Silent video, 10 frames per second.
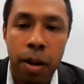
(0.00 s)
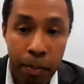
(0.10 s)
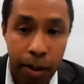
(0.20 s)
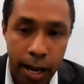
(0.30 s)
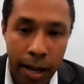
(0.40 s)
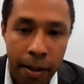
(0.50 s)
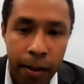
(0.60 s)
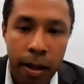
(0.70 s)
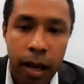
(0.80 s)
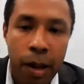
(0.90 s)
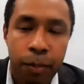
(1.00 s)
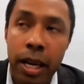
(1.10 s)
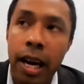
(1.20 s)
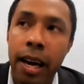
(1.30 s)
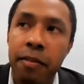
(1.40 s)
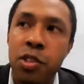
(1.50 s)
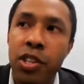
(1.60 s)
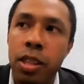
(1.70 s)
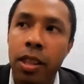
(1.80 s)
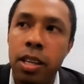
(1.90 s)
apply. And I have
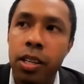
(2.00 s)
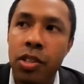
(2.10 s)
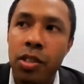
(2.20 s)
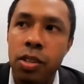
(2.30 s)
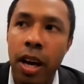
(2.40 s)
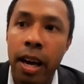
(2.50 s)
seen this.